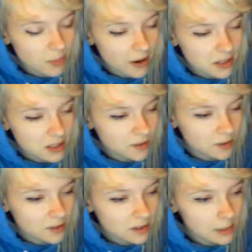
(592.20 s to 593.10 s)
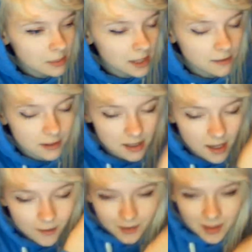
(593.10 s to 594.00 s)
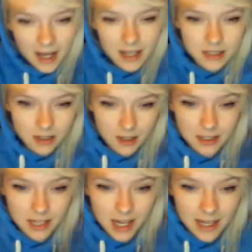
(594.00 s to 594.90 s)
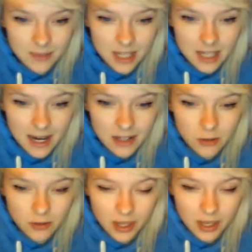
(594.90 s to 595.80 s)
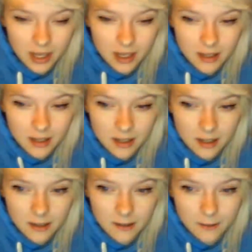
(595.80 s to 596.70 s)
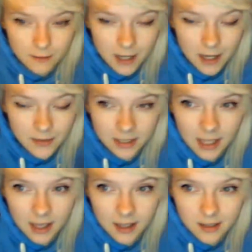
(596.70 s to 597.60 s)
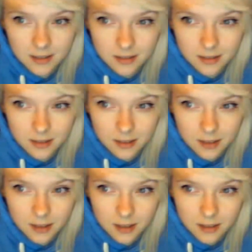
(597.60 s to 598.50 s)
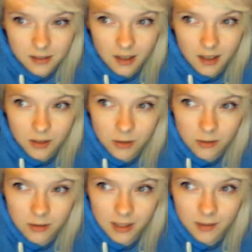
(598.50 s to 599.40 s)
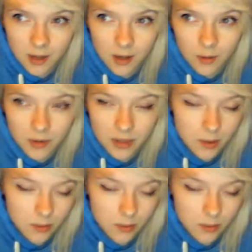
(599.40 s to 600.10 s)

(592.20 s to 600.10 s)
impressive on some level, and everyone had name tags on around their necks, saying who they were, what they